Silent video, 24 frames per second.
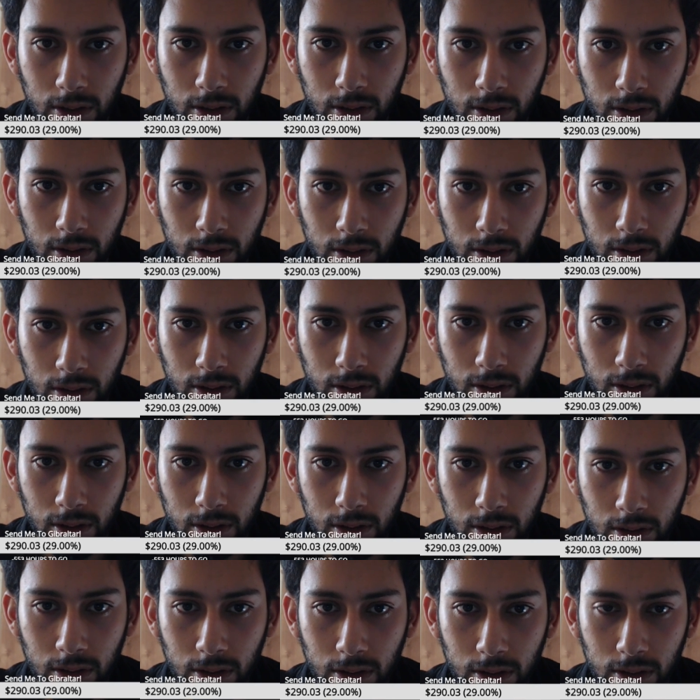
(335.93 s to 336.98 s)

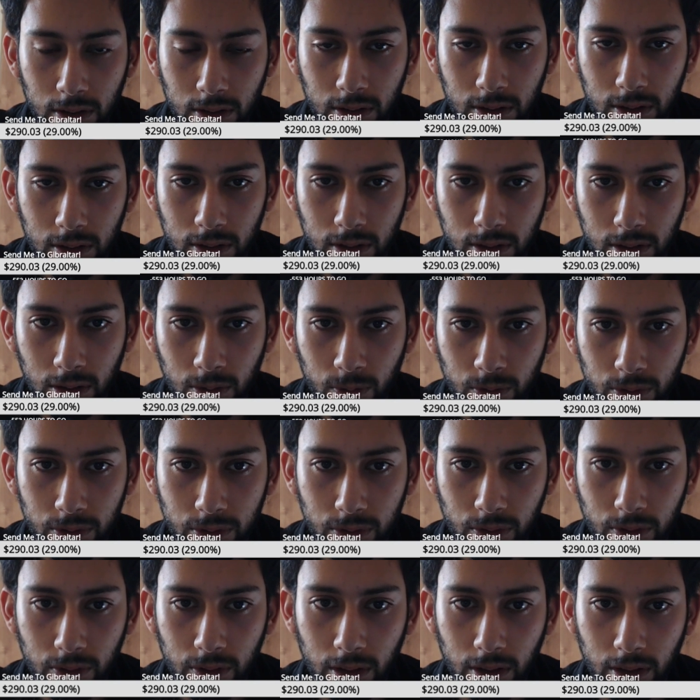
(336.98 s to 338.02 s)
and he wants to
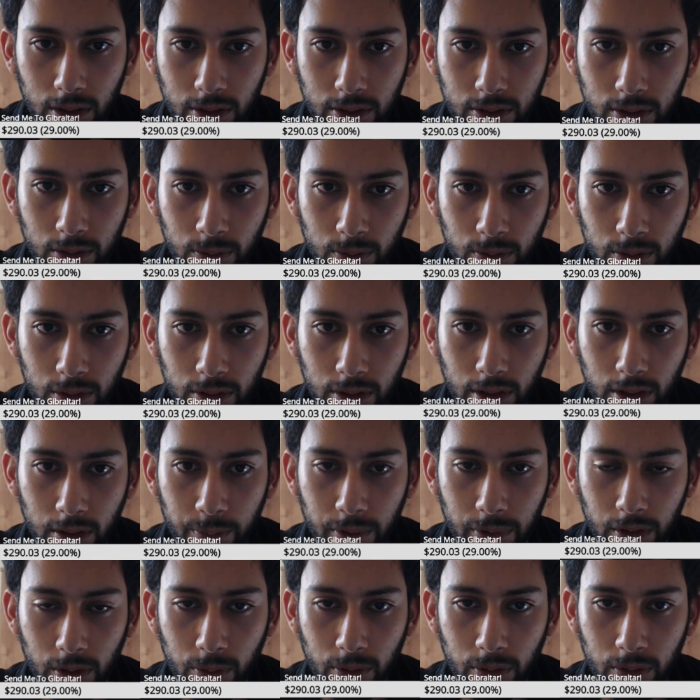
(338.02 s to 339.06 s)
take so I want to take
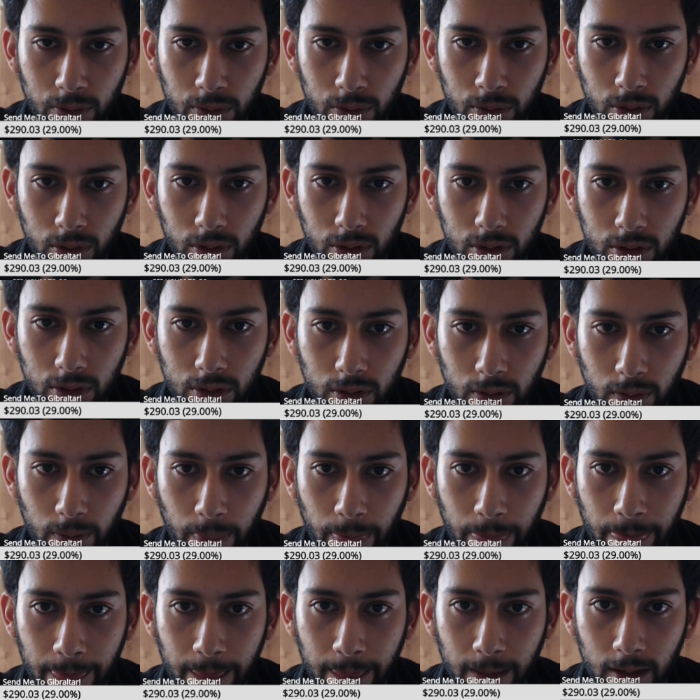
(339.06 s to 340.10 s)
back with the rook
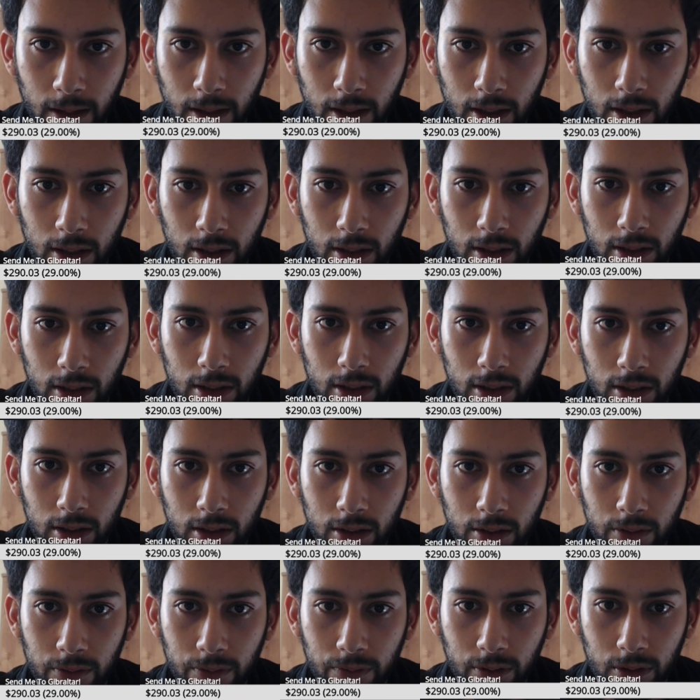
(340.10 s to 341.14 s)

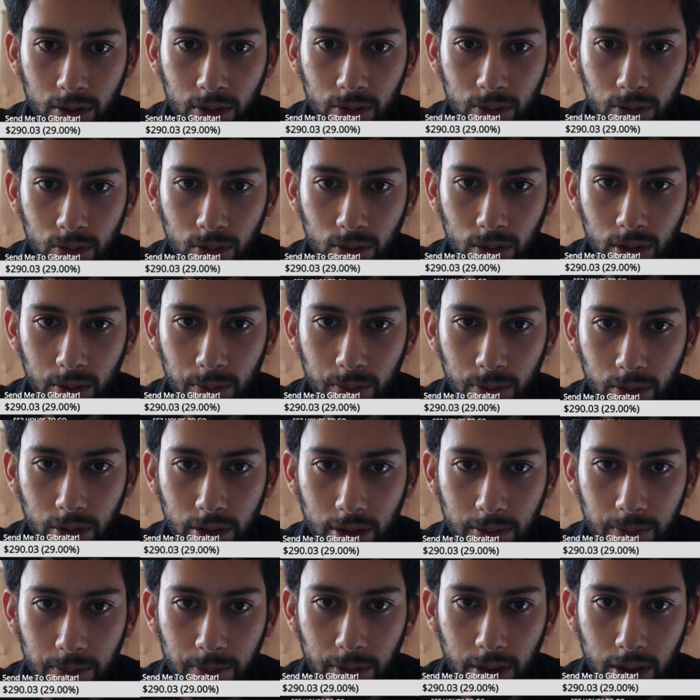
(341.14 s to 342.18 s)
if I could only
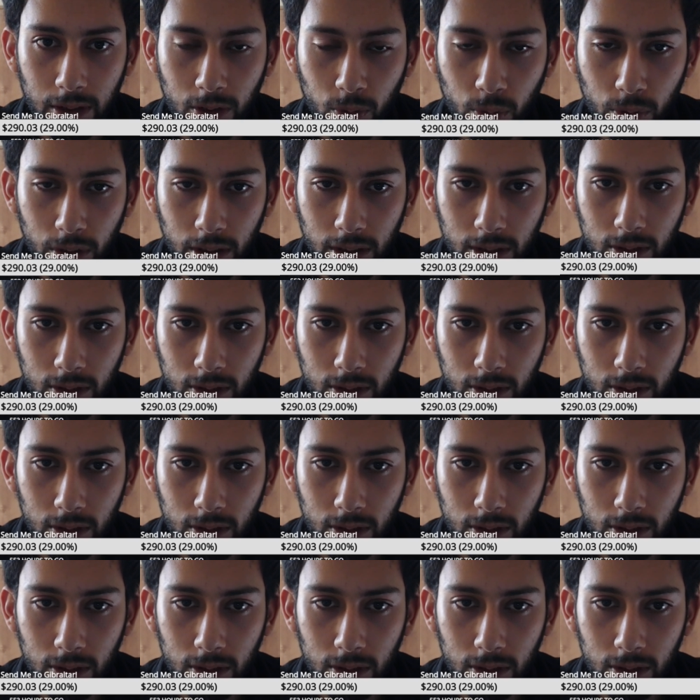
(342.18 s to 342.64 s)
get my queen